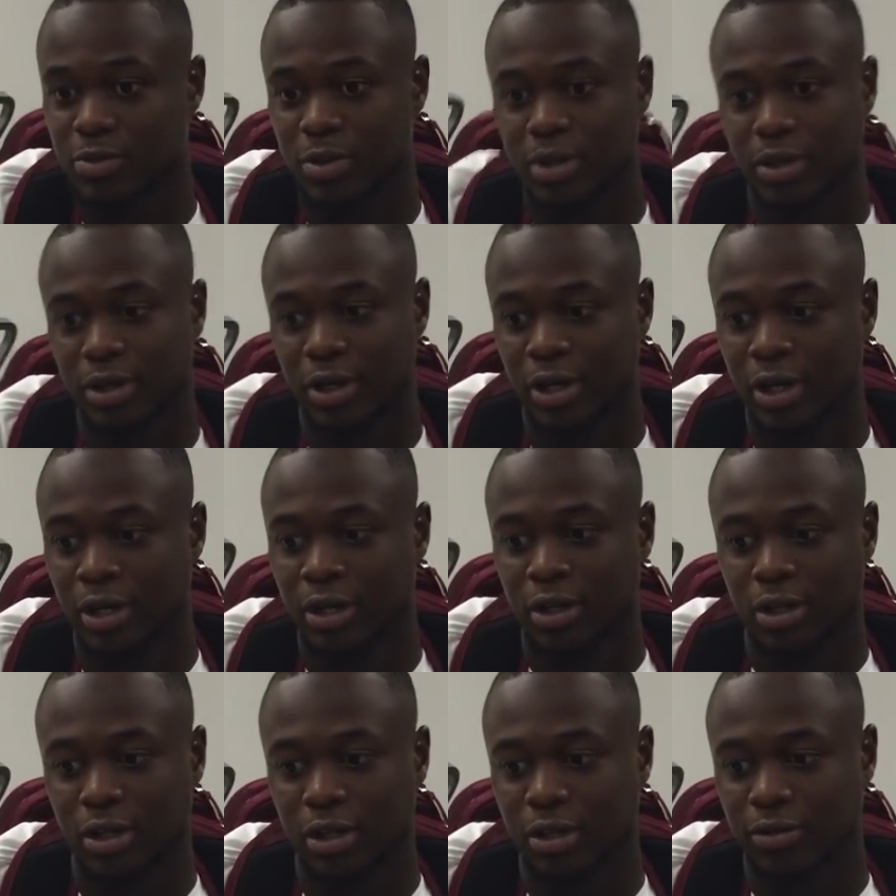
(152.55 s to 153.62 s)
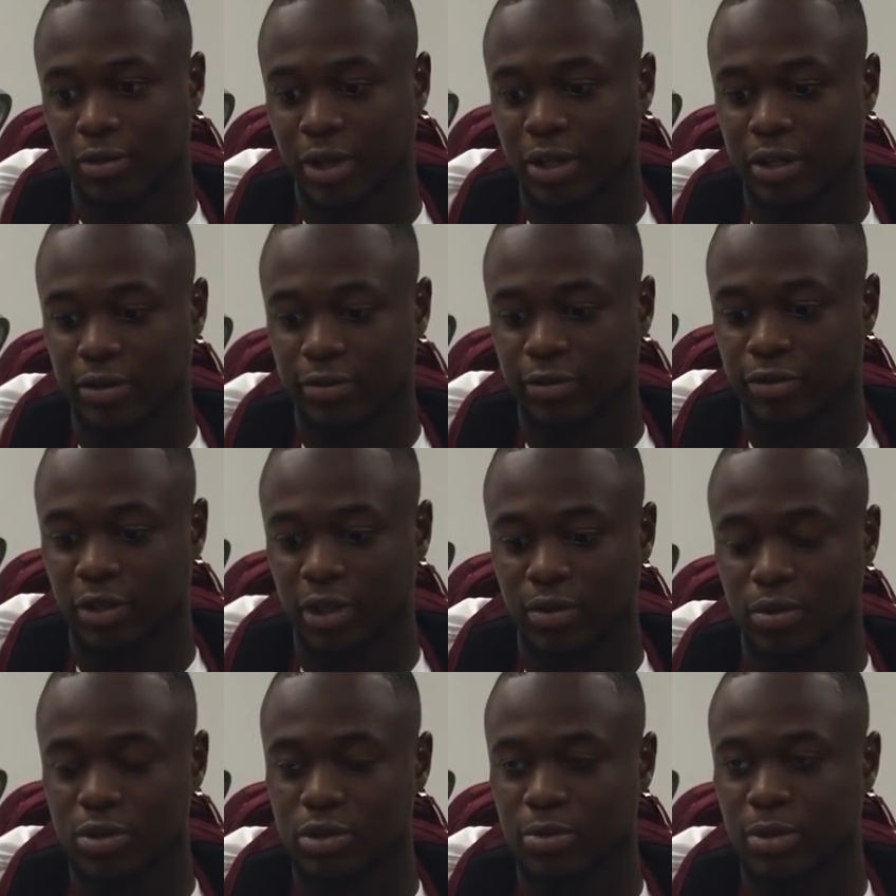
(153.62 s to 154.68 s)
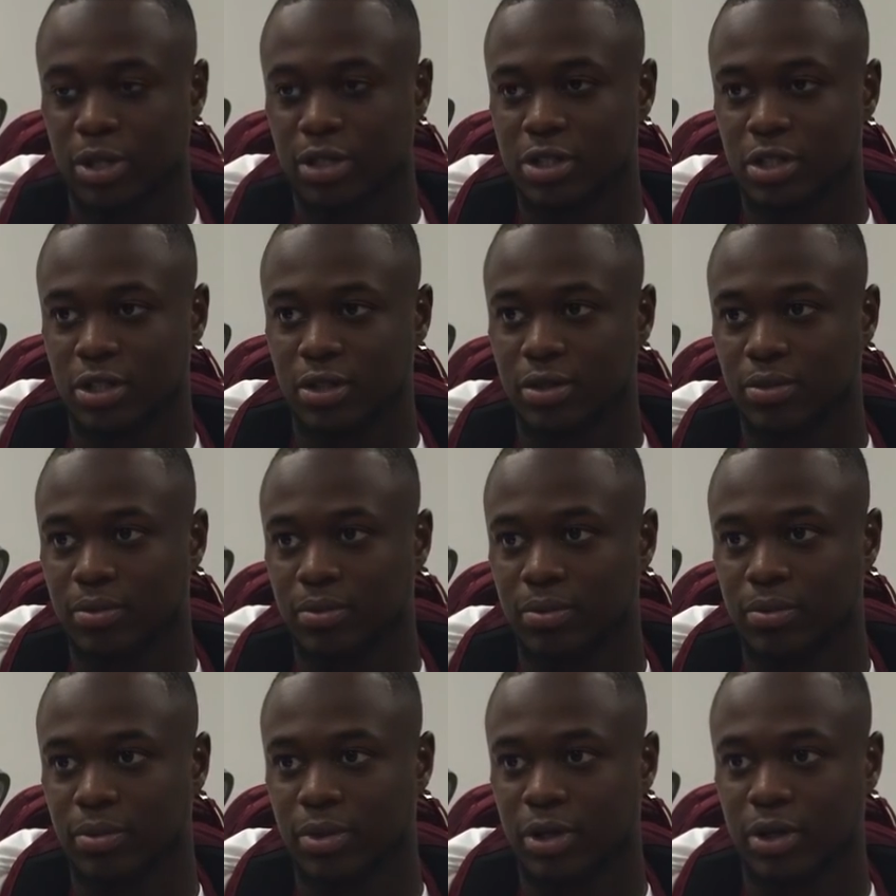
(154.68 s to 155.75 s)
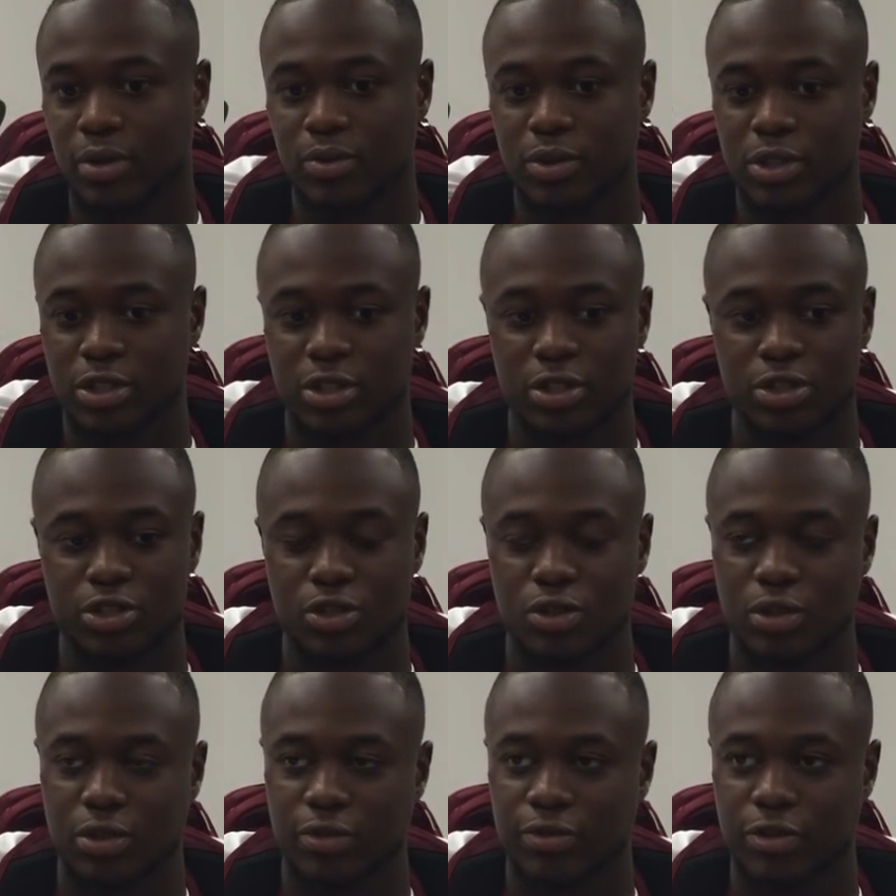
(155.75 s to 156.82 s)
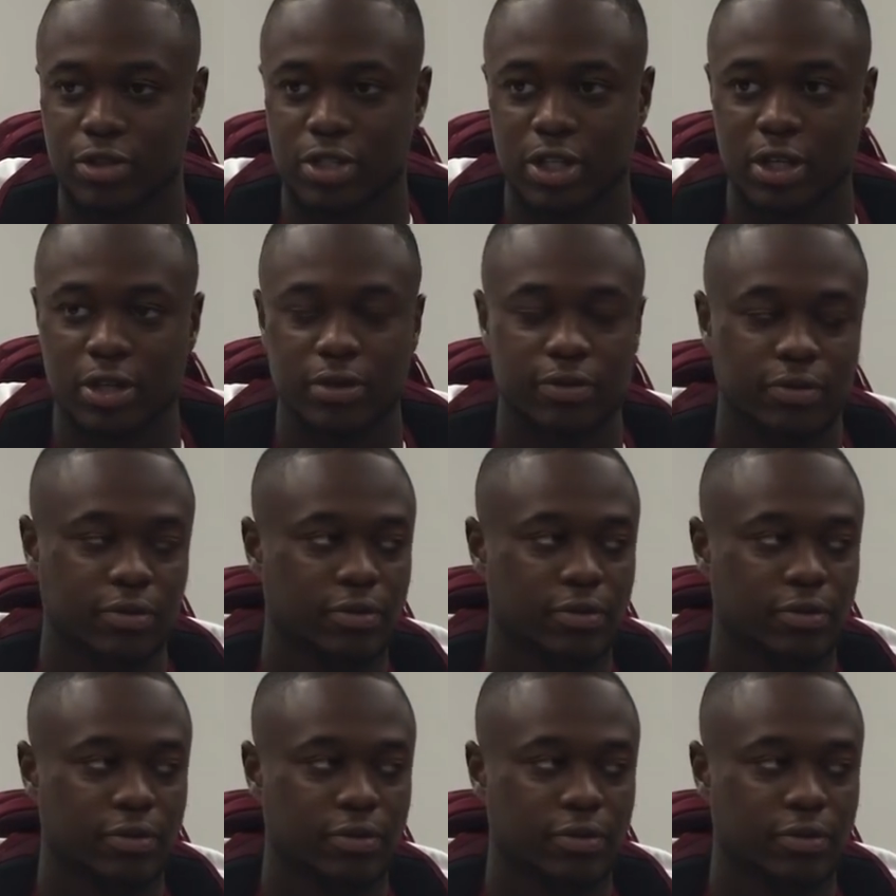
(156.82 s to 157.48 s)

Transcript: But I definitely feel like we was a better team, and we just didn't show it in the first half.